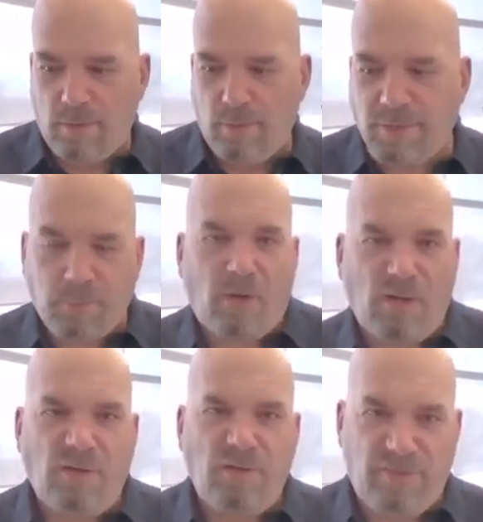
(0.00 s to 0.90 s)
that's
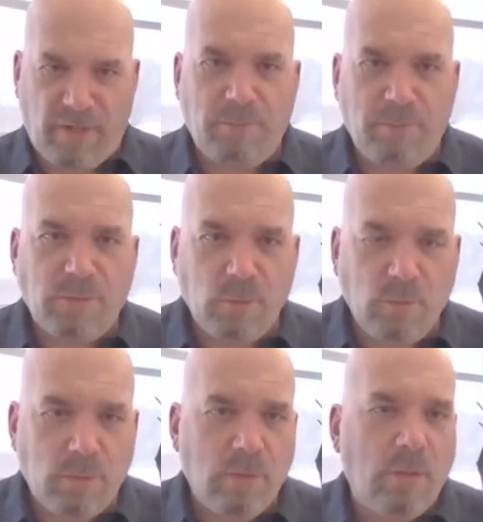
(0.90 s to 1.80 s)
partly a development
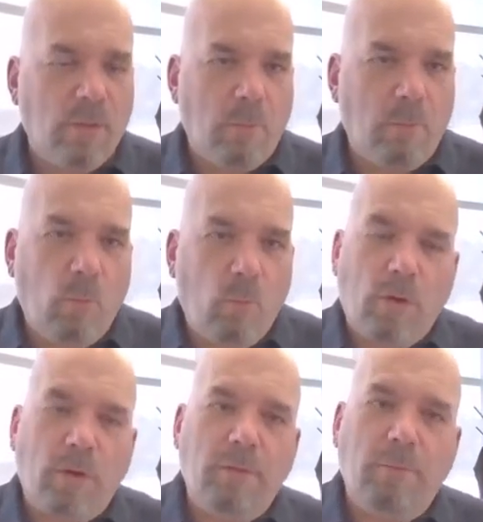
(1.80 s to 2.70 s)
tool, but
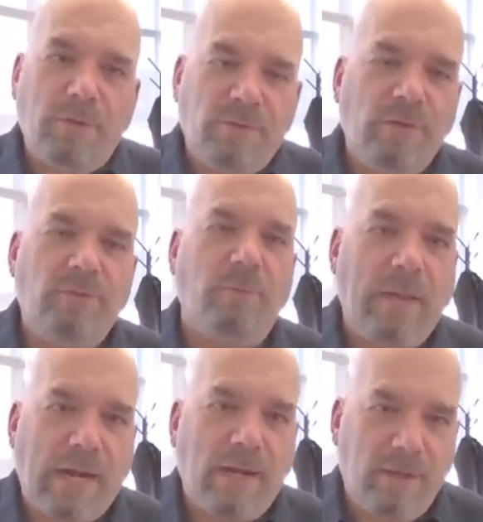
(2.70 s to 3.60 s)
one of the best things
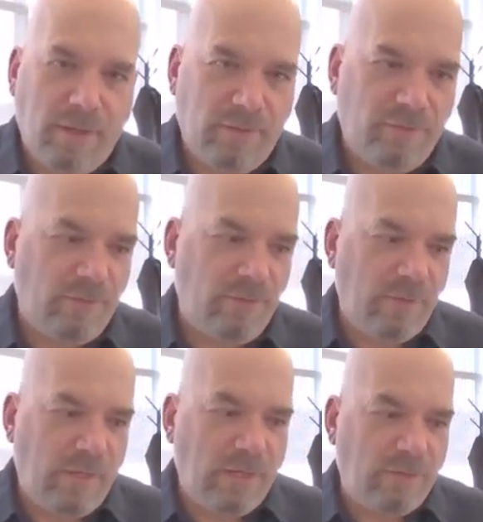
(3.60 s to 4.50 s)
about it is
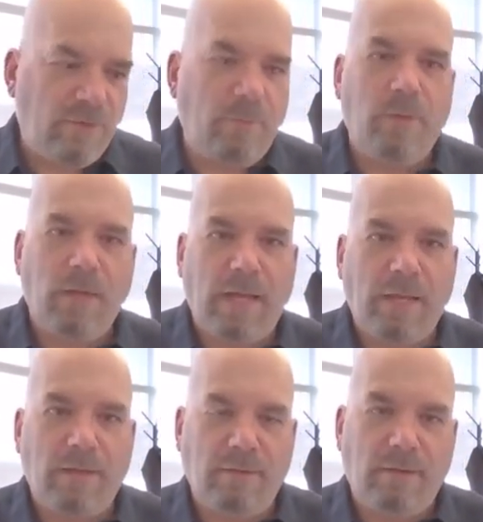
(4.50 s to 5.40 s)
it's something I
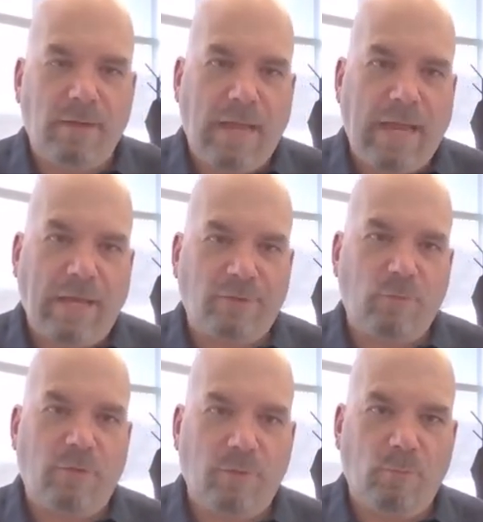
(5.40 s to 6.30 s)
can ask
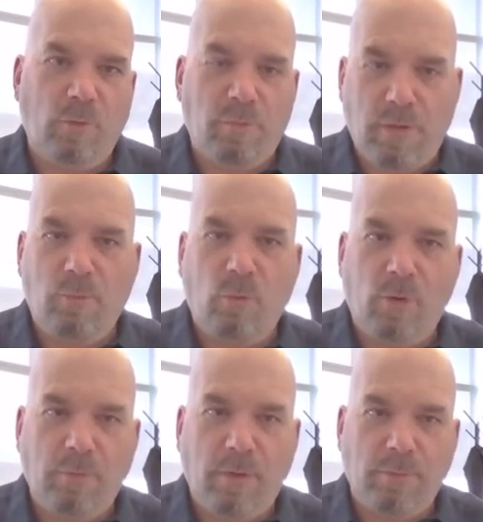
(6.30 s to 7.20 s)
with my
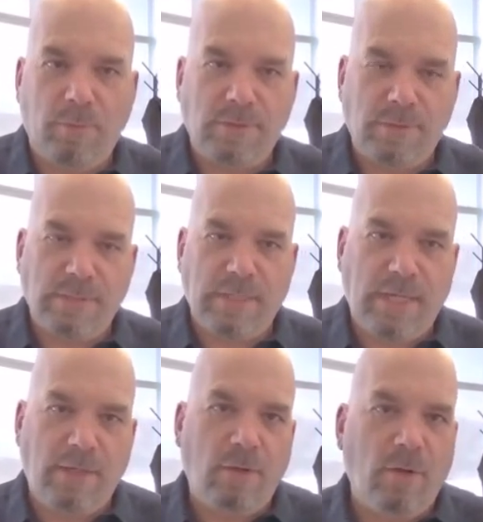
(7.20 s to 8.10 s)
board members to
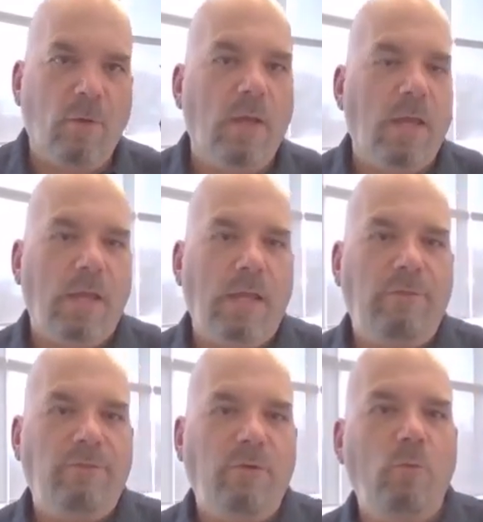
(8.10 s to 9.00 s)
say, you know,
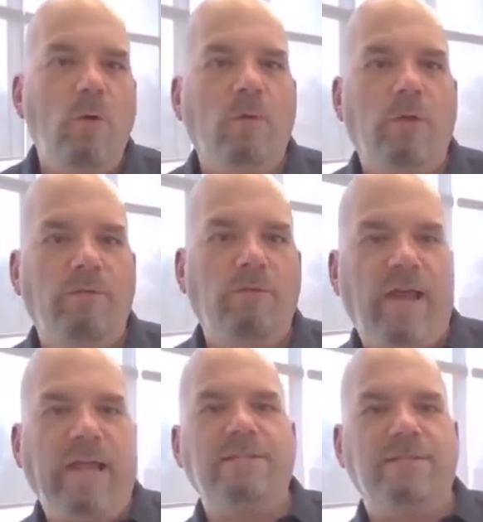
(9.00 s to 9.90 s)
if you want to
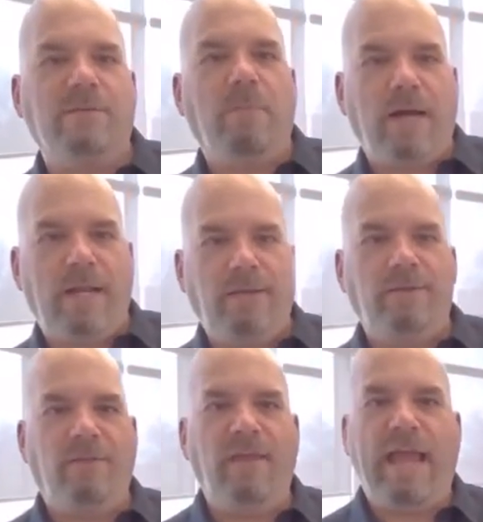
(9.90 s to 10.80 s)
invite somebody
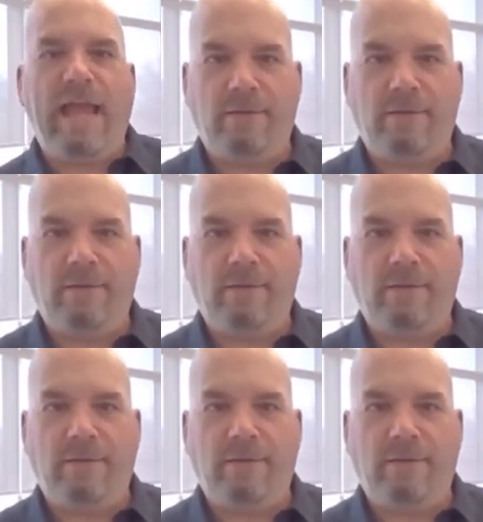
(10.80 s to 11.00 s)
to that,